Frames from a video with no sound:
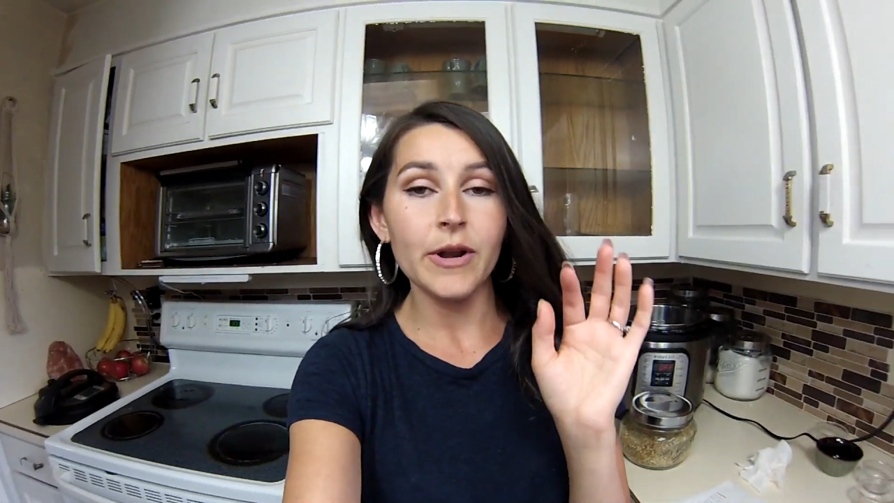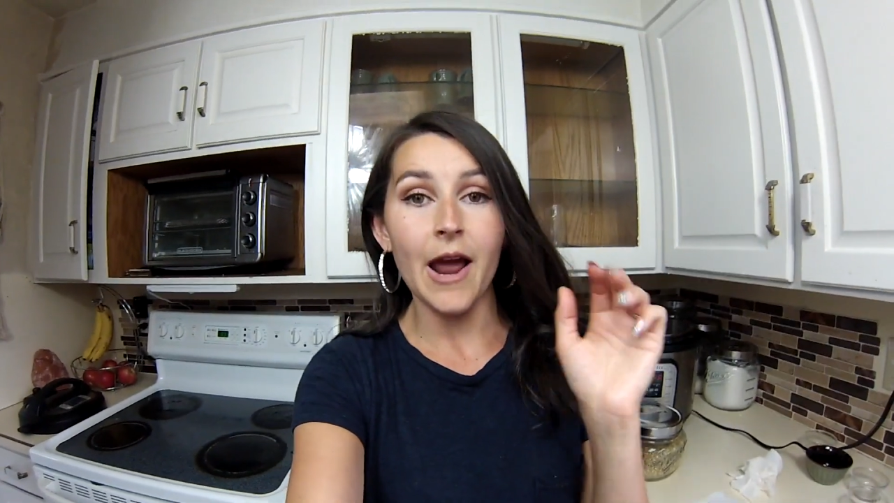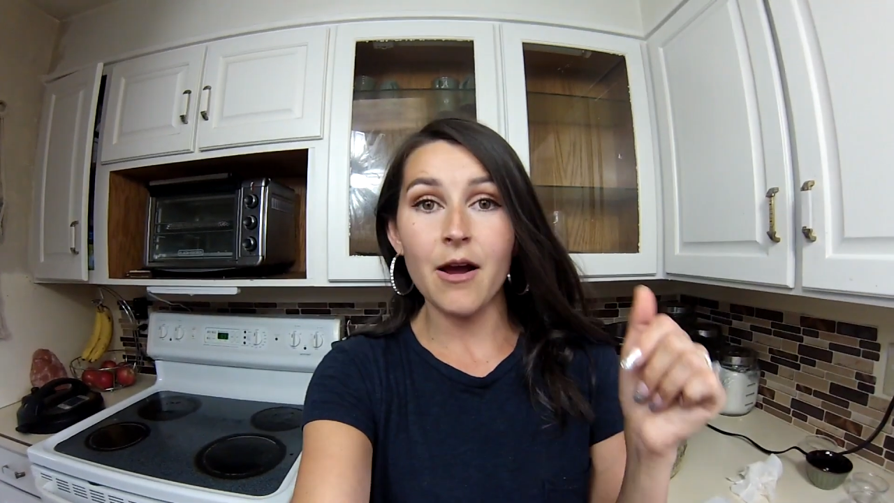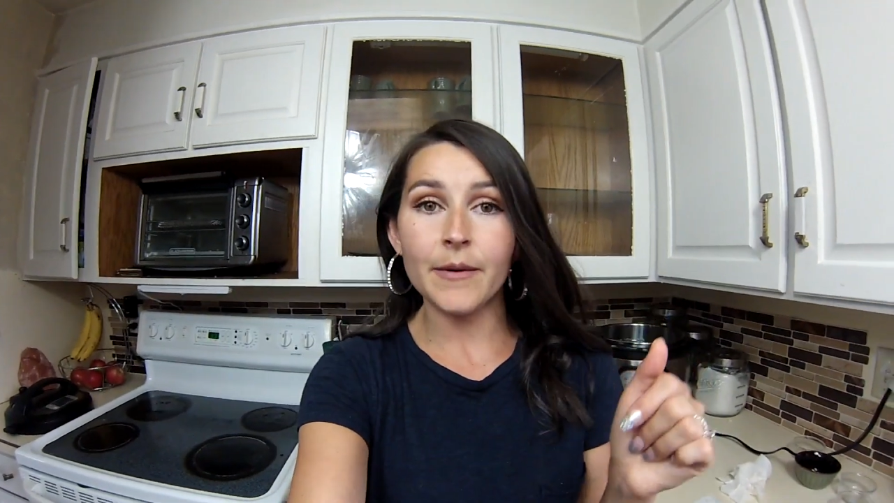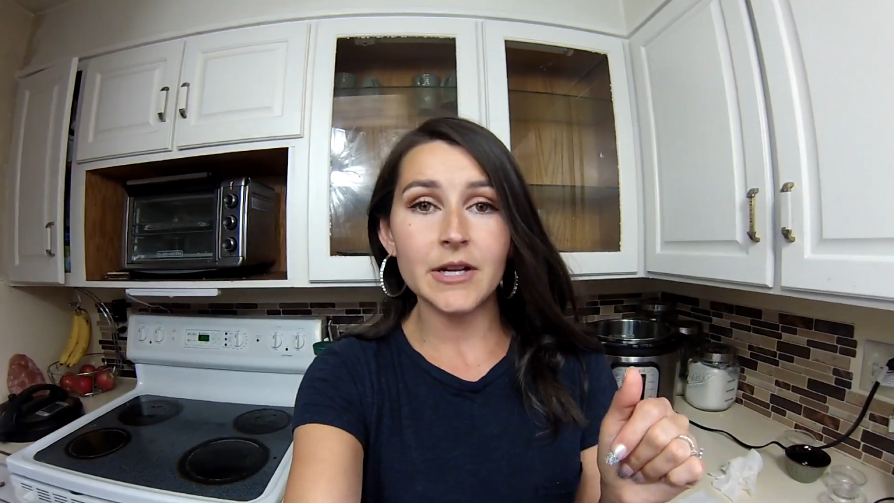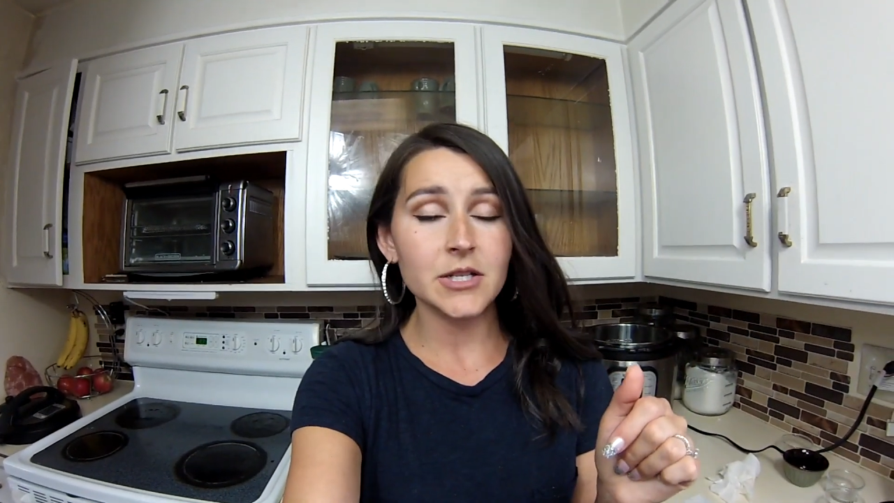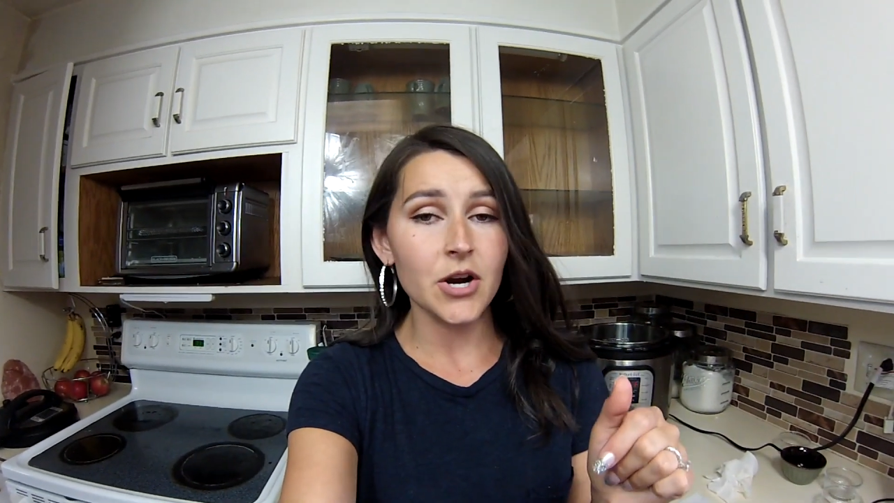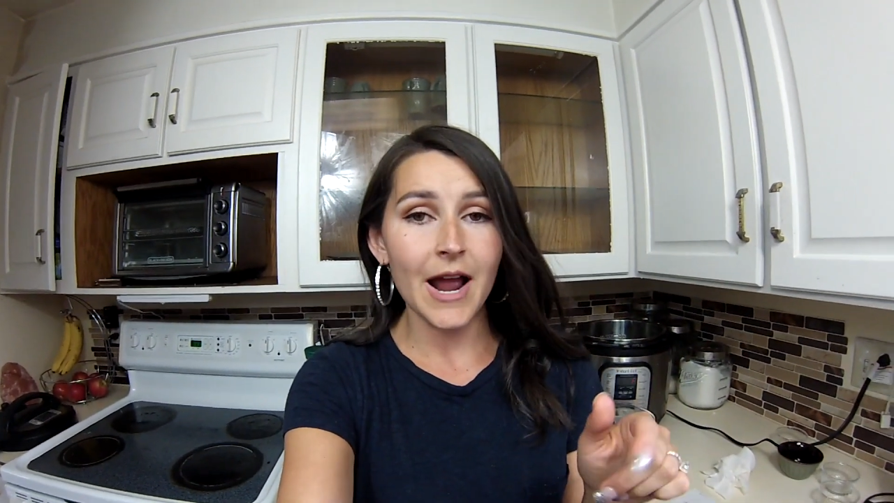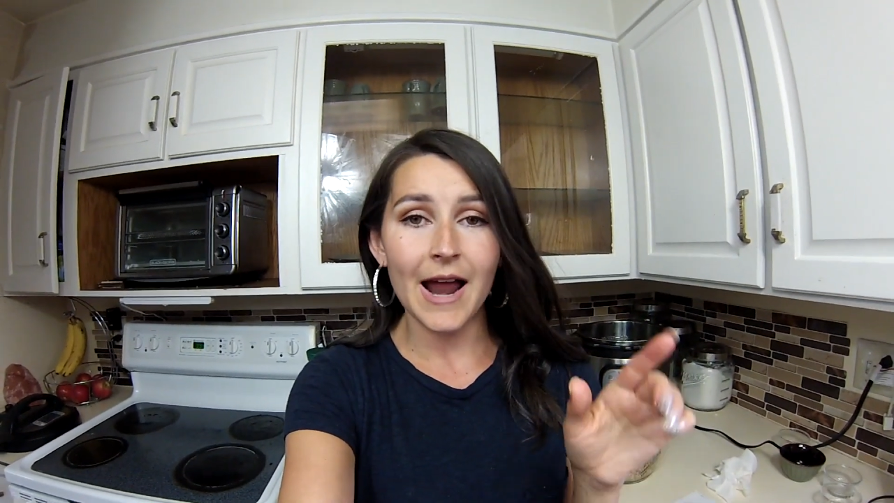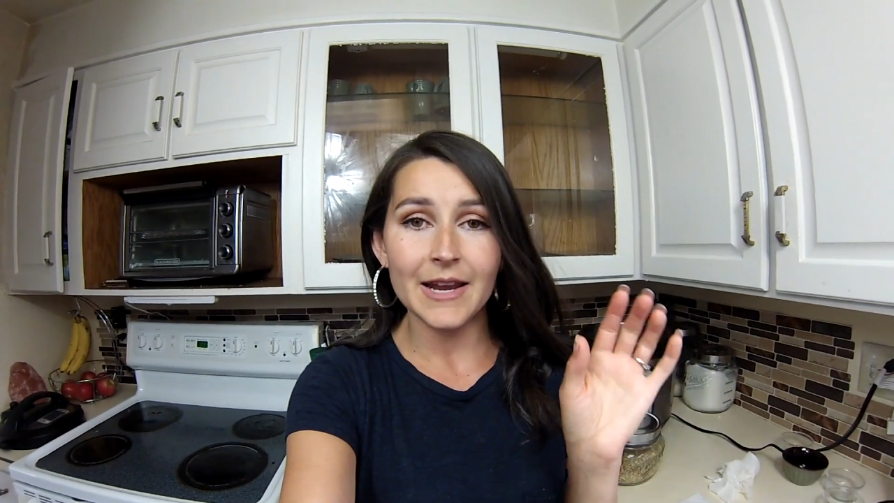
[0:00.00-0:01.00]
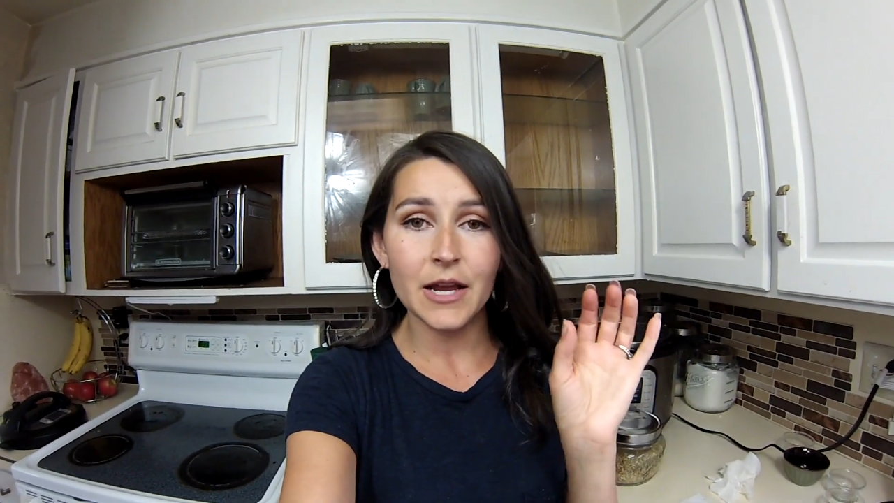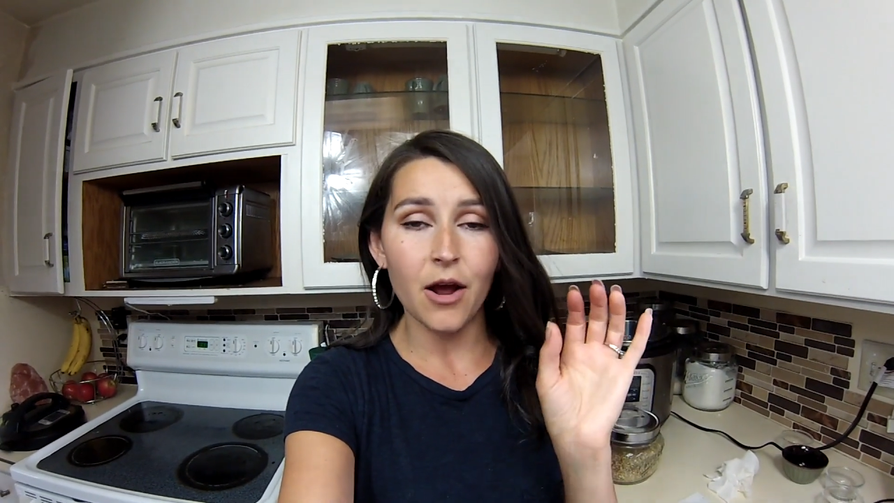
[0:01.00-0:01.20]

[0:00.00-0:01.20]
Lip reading: now I'm gonna start adding